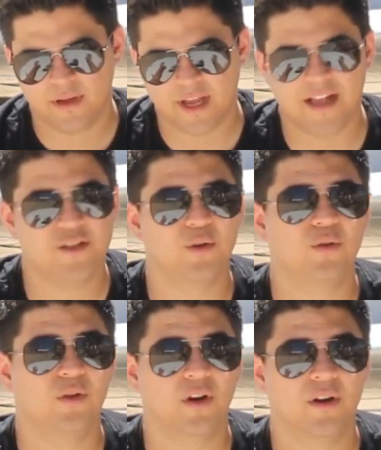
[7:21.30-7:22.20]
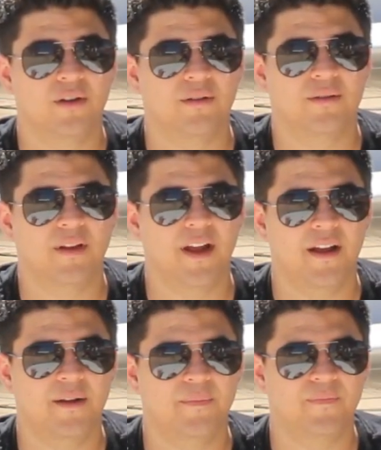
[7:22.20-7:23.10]
as you'll learn,
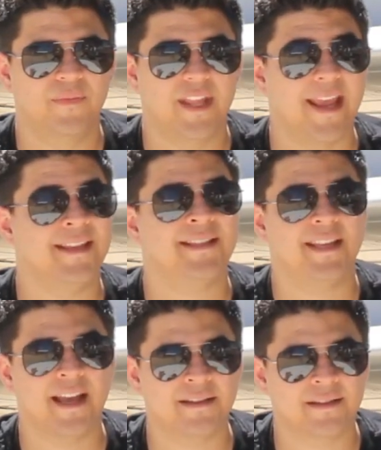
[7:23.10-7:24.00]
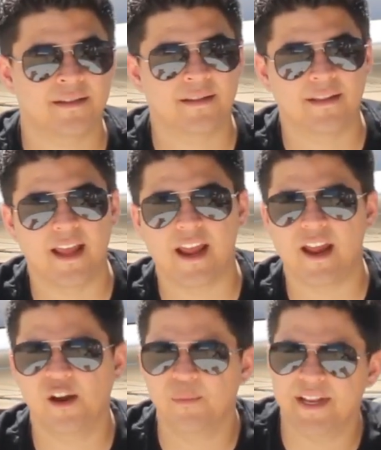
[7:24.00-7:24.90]
the ACS, the
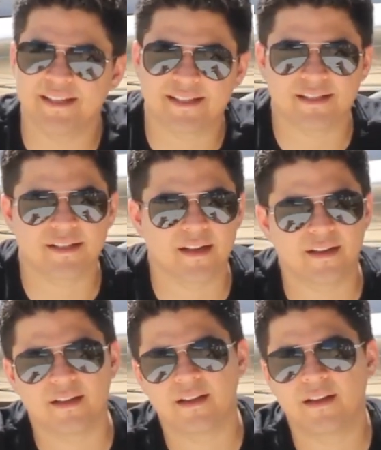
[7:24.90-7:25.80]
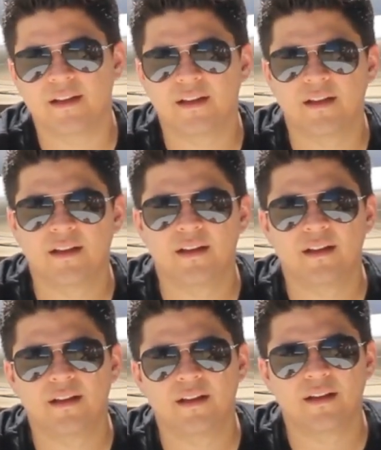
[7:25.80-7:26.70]
Airman's
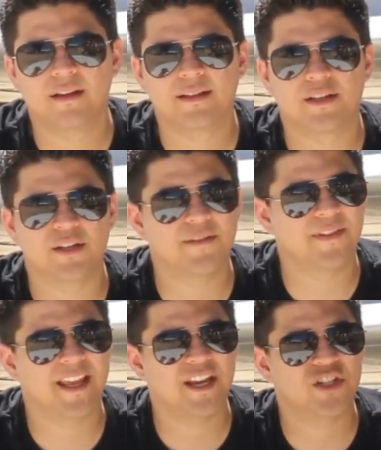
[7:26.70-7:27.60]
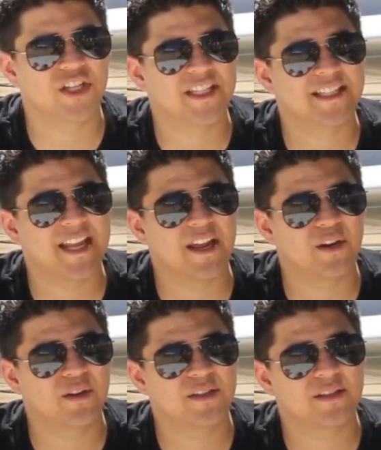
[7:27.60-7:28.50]
Certification
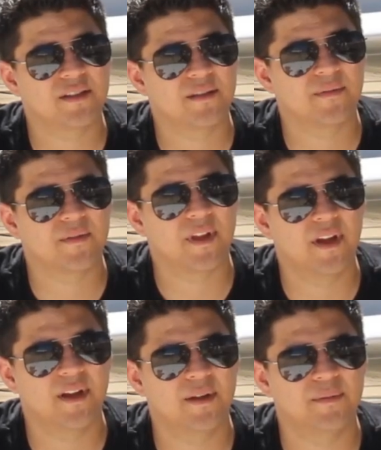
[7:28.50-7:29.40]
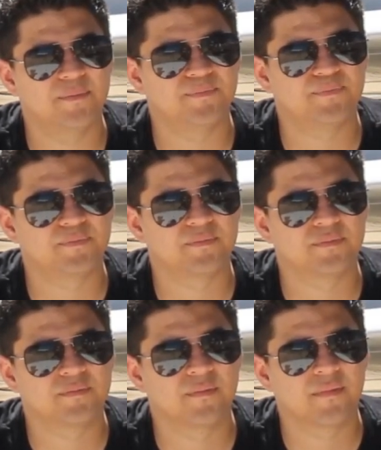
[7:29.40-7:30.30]
Standards, I
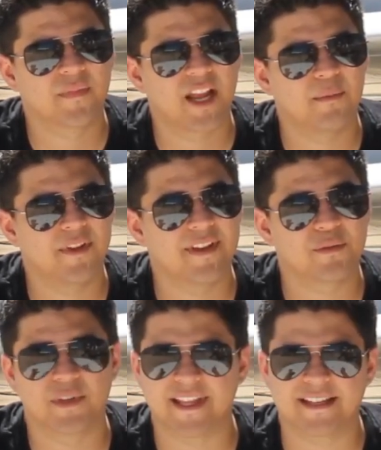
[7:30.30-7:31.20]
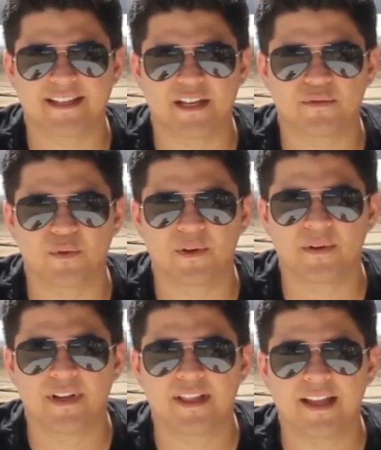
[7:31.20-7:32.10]
believe that's what that stands for.
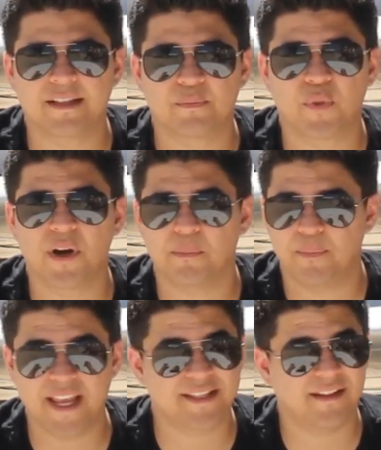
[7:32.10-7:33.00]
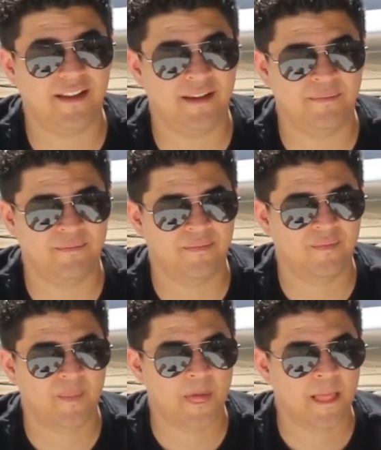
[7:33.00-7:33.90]
That's basically
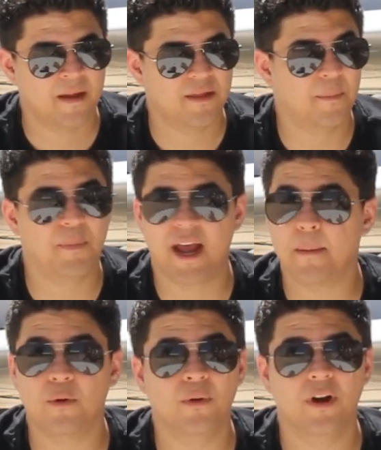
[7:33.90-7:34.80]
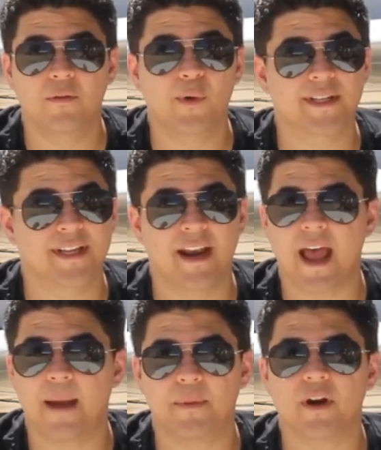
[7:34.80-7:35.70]
the Bible of what's going to
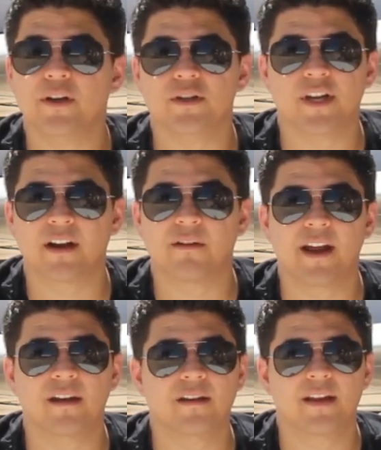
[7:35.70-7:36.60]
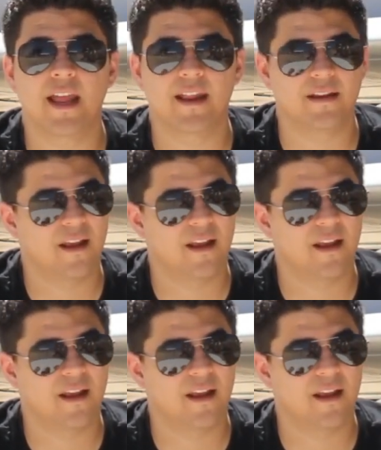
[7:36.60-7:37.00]
happen on your check ride. It